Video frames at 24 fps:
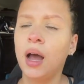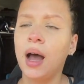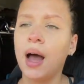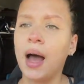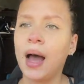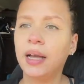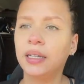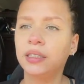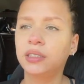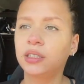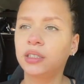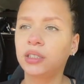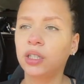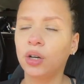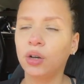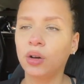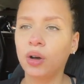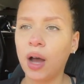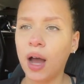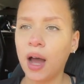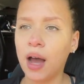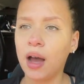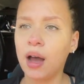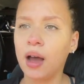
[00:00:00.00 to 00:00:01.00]
I still
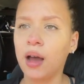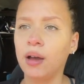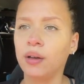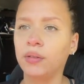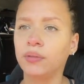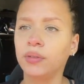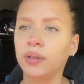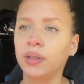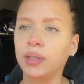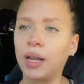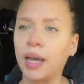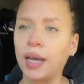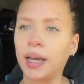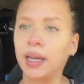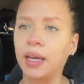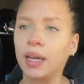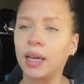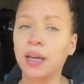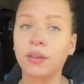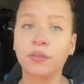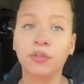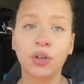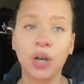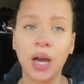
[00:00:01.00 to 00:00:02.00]
have, like,
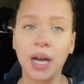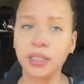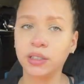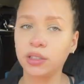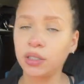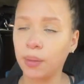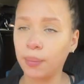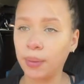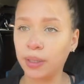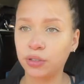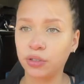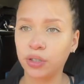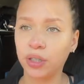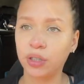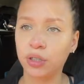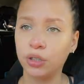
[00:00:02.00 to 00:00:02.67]
if you guys saw my Trader